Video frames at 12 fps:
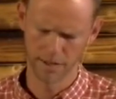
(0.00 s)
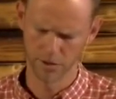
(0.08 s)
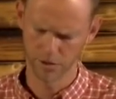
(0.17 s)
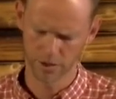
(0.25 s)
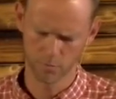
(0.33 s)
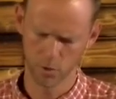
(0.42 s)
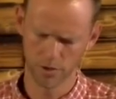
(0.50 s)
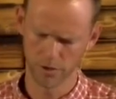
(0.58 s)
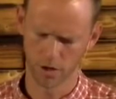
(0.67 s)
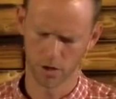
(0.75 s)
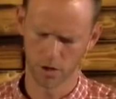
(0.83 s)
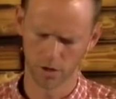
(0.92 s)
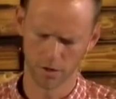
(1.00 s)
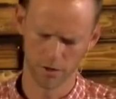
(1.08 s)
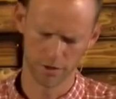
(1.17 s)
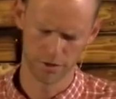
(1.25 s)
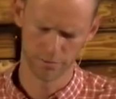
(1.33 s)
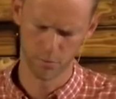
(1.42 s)
in someone's
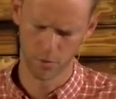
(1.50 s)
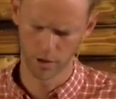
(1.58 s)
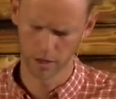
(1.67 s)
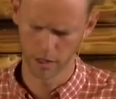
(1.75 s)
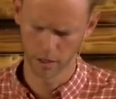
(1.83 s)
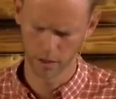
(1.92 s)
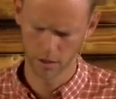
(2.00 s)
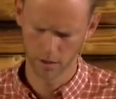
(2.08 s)
heart this morning.